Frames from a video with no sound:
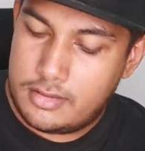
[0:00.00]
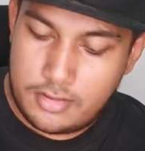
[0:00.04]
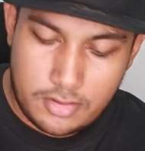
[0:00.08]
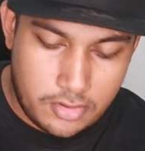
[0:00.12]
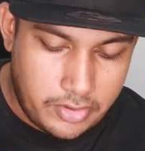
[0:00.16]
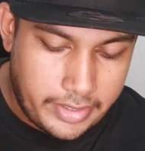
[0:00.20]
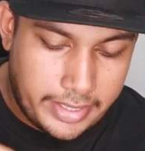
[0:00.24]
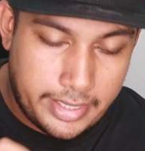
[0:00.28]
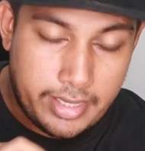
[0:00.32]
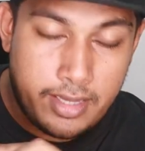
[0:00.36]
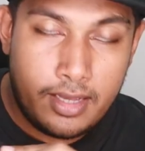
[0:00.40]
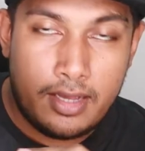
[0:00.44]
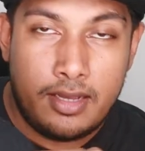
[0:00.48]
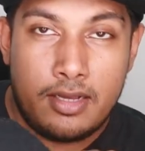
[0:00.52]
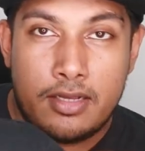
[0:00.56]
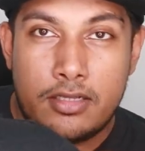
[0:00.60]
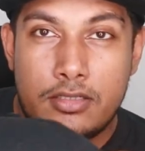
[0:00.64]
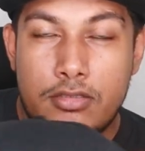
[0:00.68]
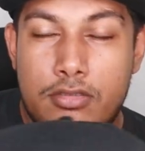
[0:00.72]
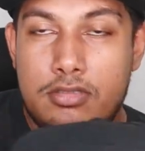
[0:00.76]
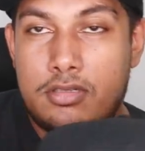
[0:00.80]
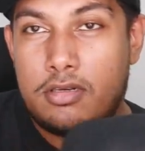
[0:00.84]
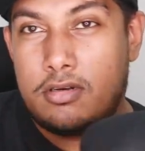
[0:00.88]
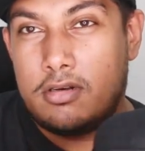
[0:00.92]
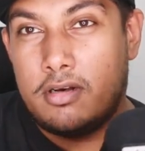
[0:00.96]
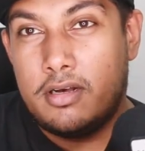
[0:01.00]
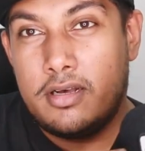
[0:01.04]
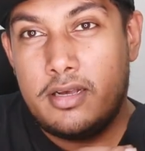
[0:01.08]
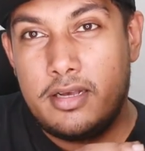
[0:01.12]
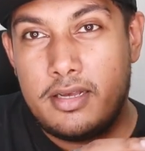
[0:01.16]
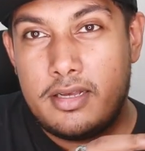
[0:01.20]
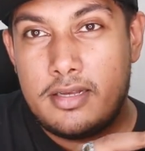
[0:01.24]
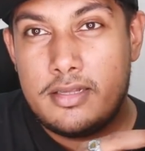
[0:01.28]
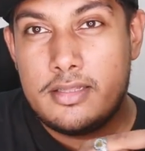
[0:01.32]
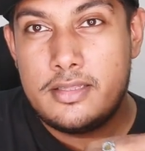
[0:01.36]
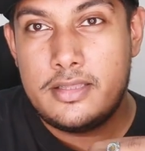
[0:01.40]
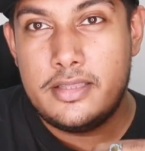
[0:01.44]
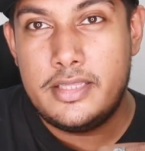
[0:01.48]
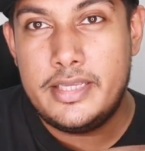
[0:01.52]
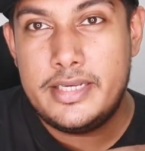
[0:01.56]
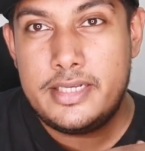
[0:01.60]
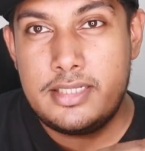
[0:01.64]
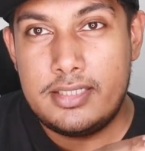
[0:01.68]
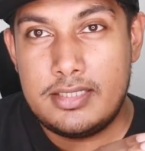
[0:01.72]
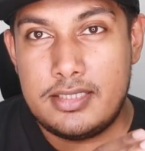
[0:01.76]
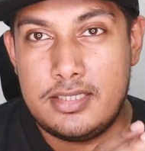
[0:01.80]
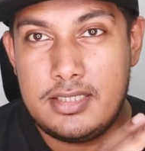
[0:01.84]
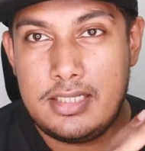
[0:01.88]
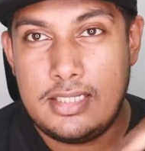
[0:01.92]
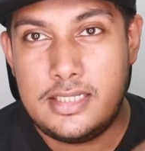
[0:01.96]
okay, so
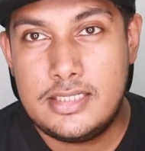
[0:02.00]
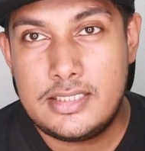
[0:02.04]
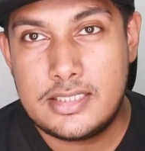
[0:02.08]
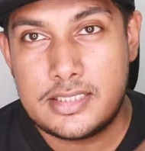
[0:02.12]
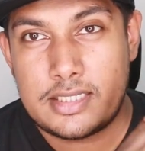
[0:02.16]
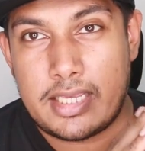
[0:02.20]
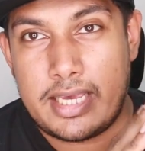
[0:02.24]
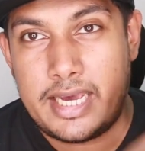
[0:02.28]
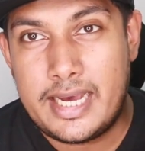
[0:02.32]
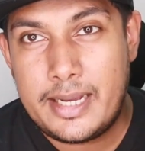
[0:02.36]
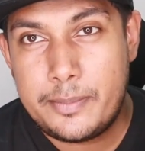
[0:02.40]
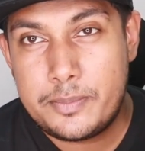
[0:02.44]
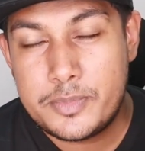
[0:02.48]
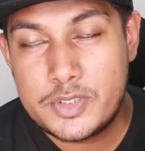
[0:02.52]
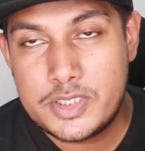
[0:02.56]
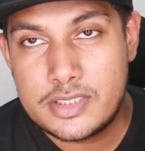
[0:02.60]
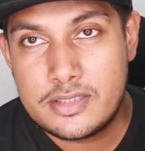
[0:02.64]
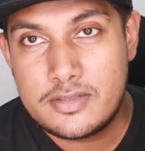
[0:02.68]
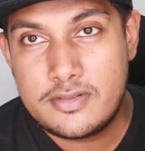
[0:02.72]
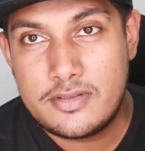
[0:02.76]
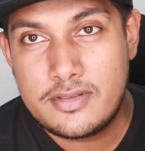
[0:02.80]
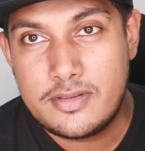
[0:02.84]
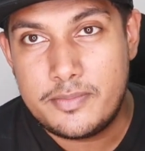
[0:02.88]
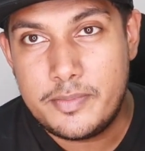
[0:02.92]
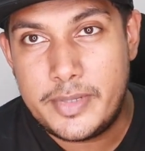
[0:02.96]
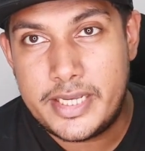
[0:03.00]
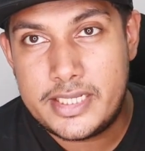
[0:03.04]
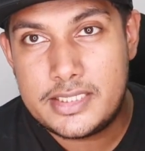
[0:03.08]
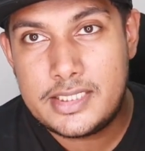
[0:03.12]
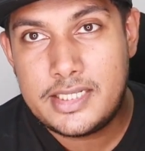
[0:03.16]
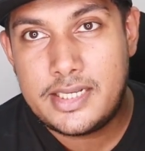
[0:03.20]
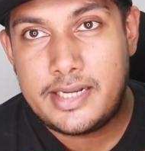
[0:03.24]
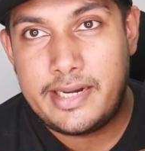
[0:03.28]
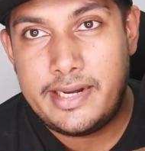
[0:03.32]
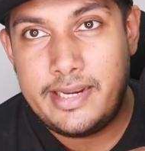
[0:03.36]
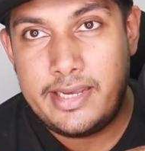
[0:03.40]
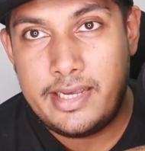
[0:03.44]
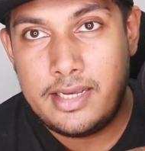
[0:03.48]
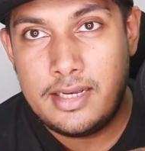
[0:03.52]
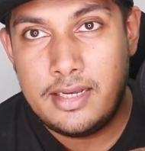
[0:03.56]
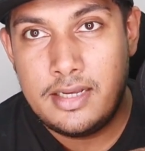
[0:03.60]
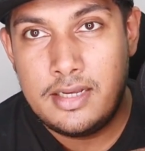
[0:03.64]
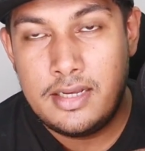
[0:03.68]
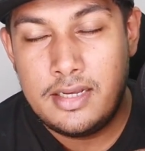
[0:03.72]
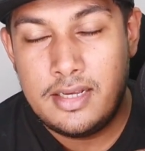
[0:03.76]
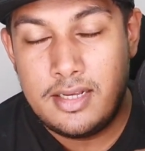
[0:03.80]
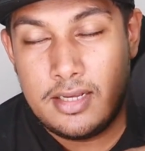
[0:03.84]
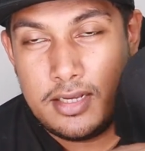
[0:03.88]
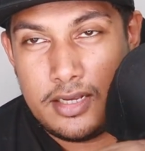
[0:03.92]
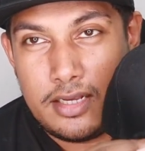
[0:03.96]
they, these caps basically
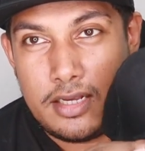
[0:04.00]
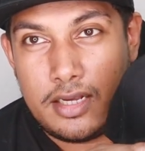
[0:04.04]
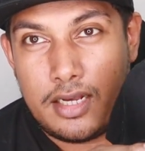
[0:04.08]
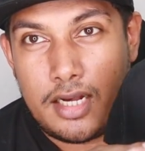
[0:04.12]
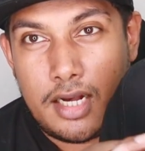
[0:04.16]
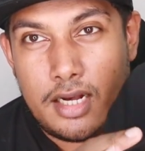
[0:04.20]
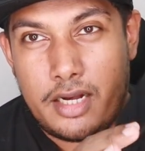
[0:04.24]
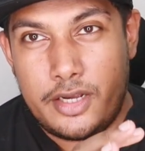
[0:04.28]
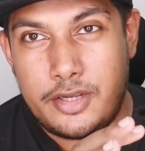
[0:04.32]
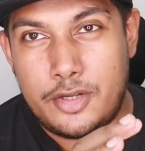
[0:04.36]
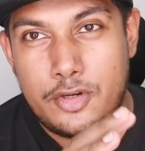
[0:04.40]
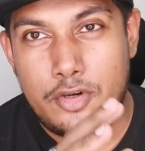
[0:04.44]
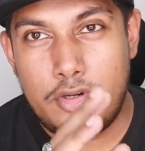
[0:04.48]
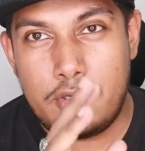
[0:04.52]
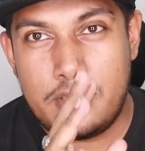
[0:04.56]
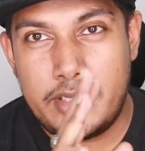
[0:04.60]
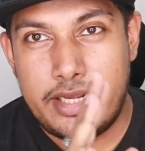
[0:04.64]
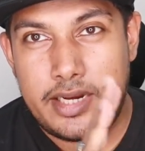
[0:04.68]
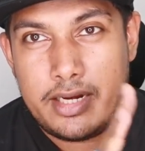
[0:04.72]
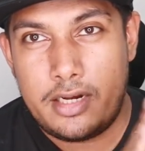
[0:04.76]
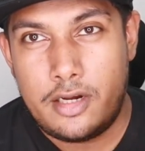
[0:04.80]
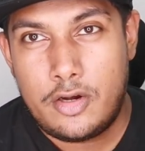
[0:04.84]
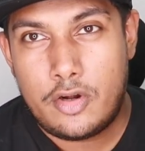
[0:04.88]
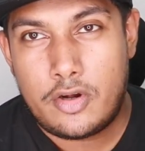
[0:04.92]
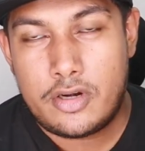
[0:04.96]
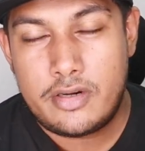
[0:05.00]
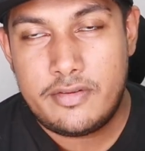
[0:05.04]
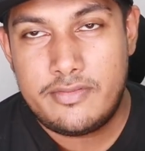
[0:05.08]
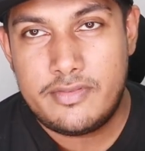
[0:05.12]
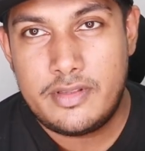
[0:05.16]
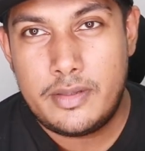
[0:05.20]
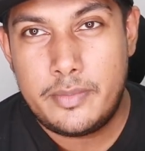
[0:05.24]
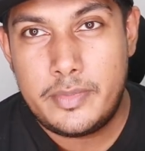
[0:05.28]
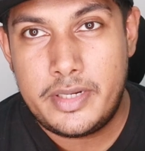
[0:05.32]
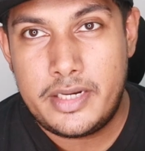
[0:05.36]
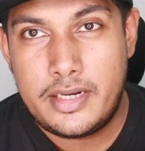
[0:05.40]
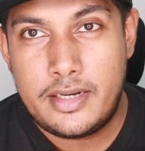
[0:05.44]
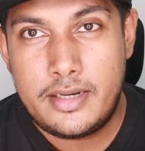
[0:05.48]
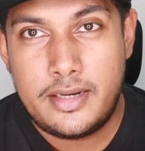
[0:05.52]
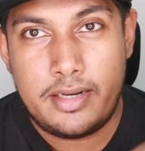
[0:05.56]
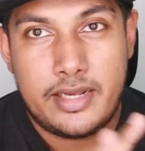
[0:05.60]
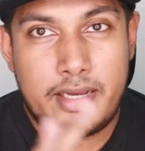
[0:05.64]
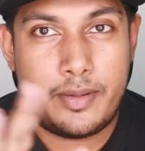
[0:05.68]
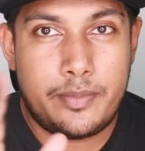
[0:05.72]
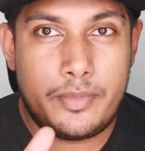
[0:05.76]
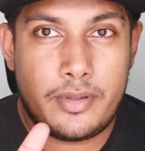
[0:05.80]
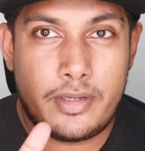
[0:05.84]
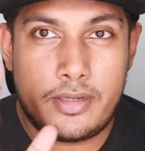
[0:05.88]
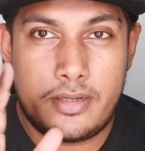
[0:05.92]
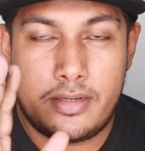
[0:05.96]
uh, you don't get a lot of them in
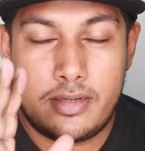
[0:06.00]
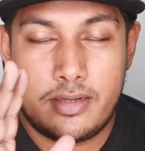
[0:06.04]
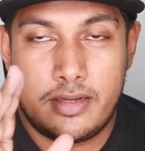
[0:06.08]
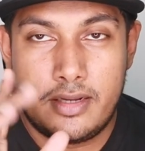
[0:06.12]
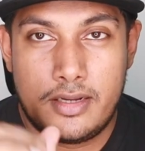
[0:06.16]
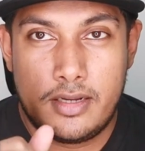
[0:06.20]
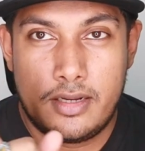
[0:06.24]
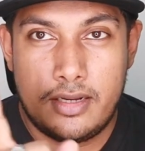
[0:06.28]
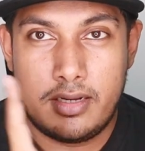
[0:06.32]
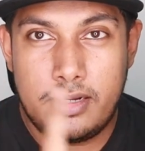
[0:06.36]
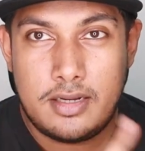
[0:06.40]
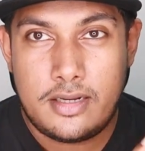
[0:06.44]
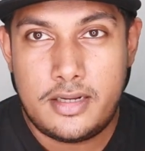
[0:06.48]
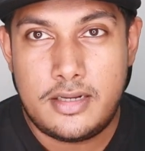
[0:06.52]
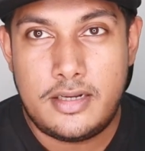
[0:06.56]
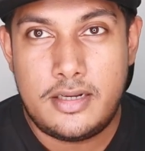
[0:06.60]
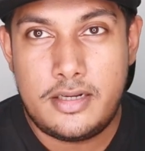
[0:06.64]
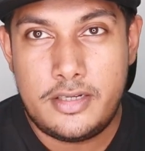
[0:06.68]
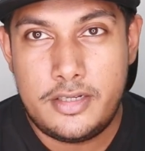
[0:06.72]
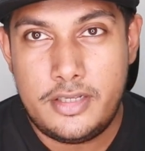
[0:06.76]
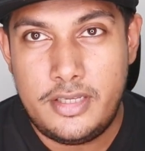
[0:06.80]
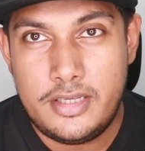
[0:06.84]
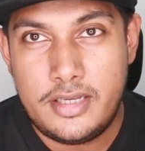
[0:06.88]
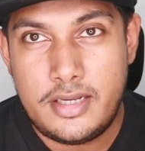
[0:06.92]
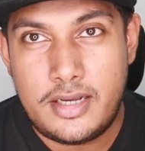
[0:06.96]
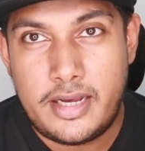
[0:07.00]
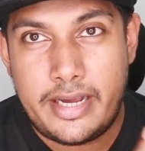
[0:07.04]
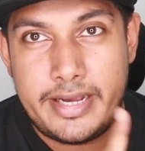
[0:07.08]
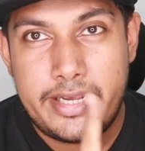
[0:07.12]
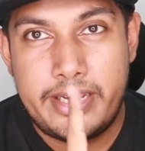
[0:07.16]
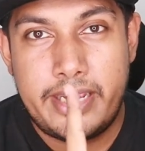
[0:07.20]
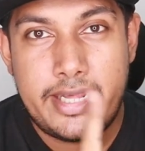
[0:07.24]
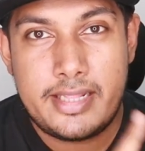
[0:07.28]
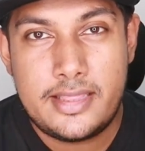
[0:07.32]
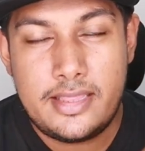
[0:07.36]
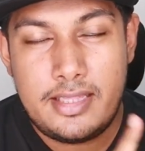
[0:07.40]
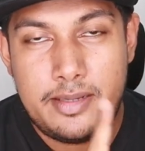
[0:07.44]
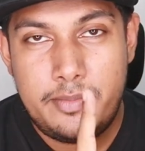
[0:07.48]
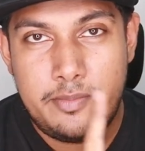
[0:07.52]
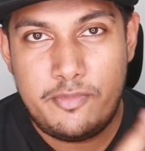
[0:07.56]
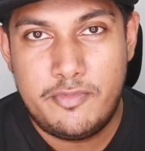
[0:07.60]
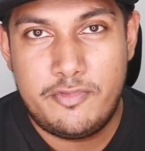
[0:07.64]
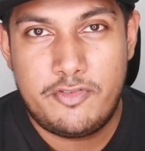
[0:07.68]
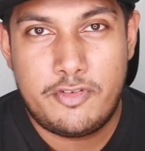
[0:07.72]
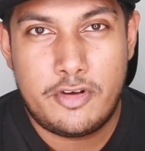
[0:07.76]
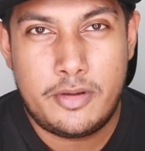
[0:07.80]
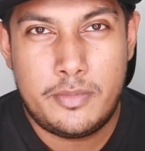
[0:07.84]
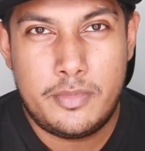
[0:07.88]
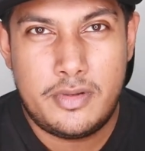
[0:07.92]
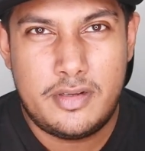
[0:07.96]
India, but uh, I get them
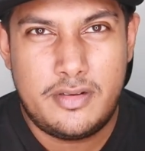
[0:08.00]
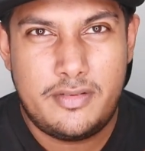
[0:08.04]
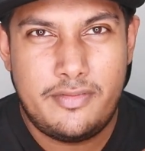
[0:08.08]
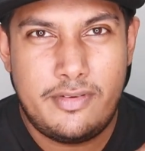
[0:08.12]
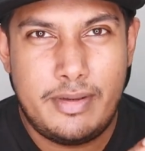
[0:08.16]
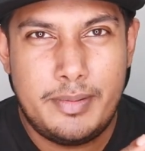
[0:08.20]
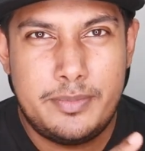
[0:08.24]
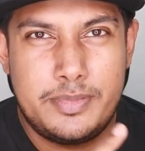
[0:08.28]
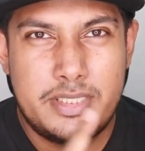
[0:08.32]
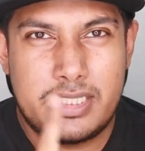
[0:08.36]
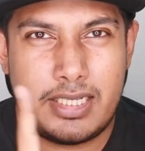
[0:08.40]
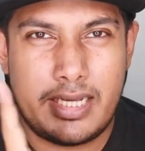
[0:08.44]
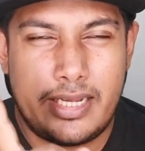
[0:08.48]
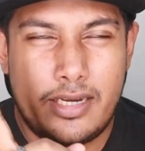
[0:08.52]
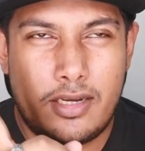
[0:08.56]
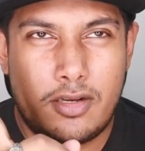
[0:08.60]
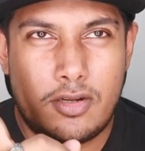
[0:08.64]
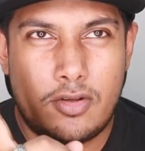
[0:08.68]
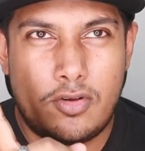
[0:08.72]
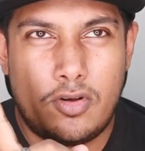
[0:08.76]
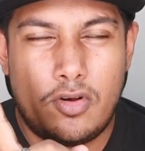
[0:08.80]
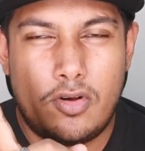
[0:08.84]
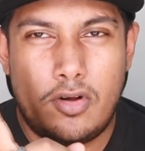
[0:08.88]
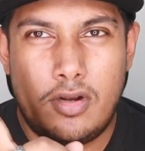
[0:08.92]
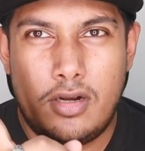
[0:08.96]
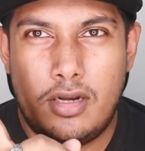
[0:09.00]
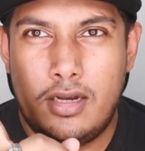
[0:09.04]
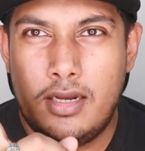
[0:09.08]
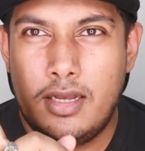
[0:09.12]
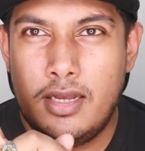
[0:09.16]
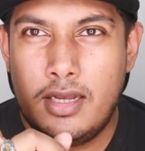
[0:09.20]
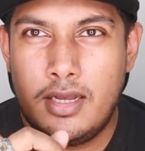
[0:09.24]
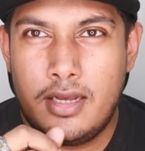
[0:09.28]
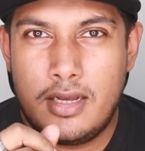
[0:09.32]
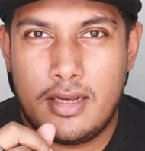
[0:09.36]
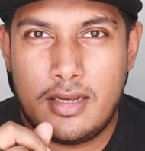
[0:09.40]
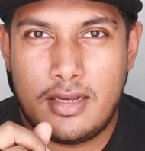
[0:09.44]
from a website called,